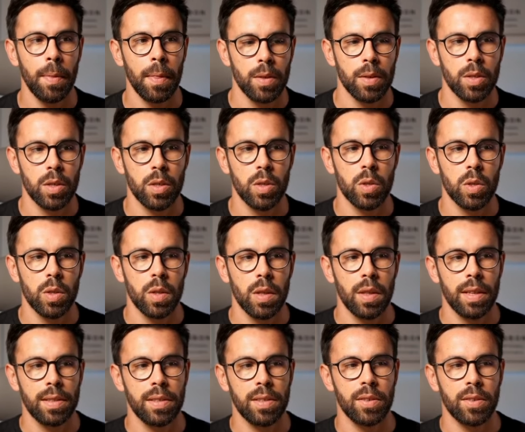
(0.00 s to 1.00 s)
So
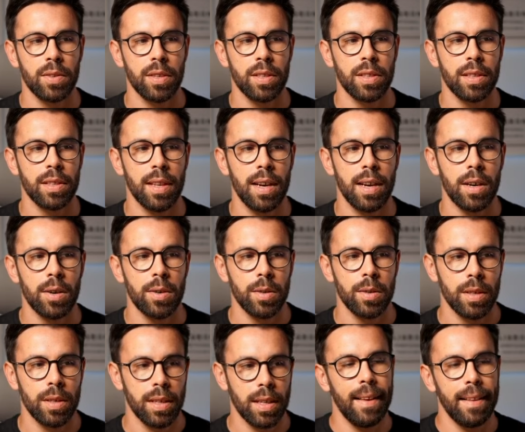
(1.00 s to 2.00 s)
let's create now
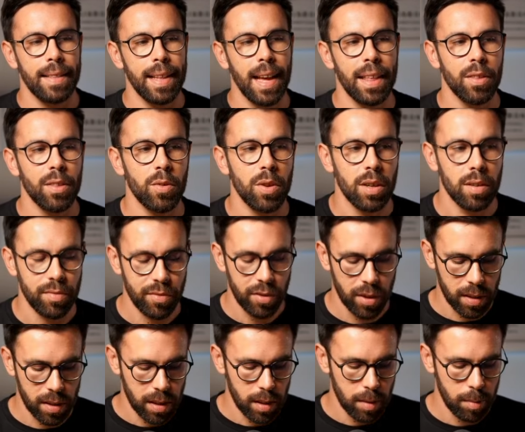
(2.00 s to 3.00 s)
another one, for
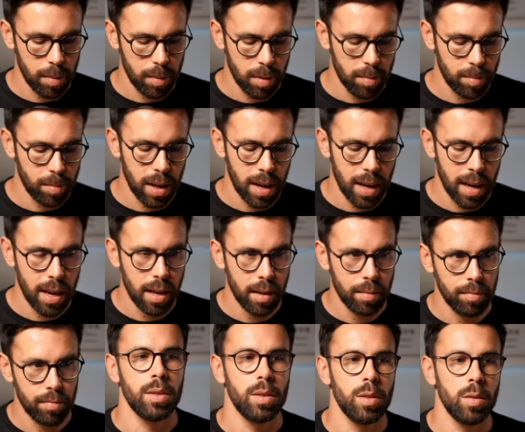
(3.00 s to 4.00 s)
example, by
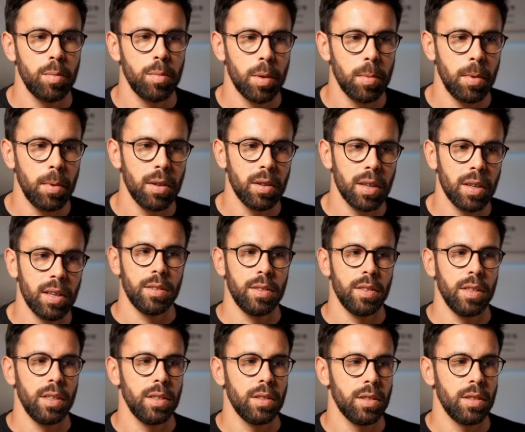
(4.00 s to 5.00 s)
Superbox,
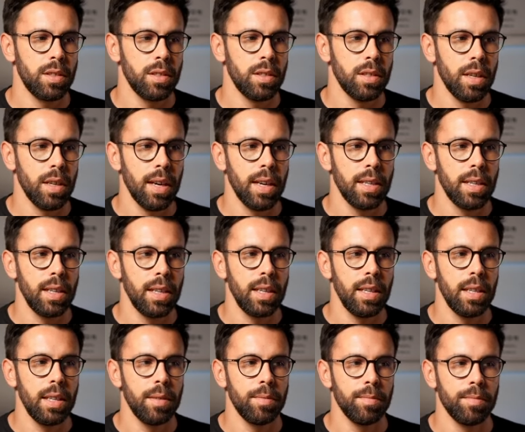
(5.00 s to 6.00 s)
change the
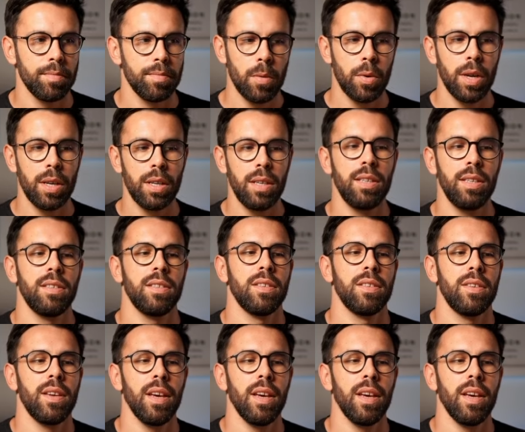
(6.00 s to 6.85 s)
ID, run it.